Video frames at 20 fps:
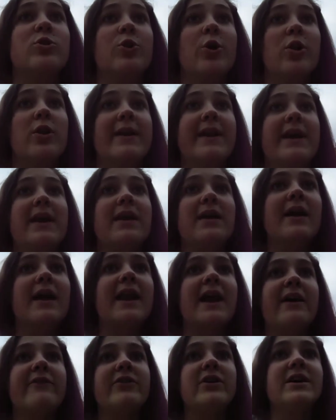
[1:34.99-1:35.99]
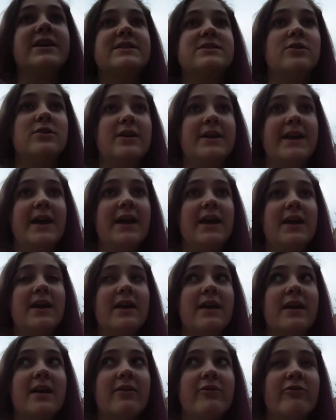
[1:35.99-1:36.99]
on holiday and have a nice holiday,
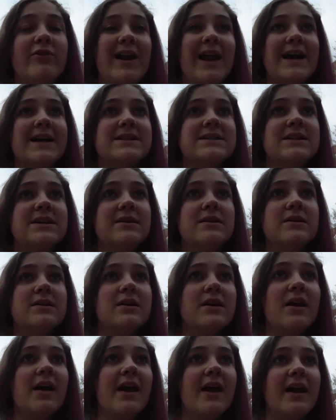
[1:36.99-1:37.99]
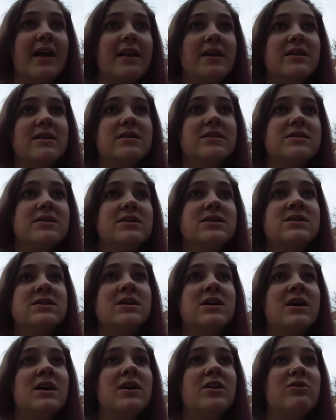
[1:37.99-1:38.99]
relaxing and
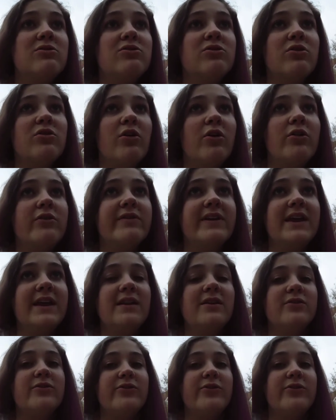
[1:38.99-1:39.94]
not overheat,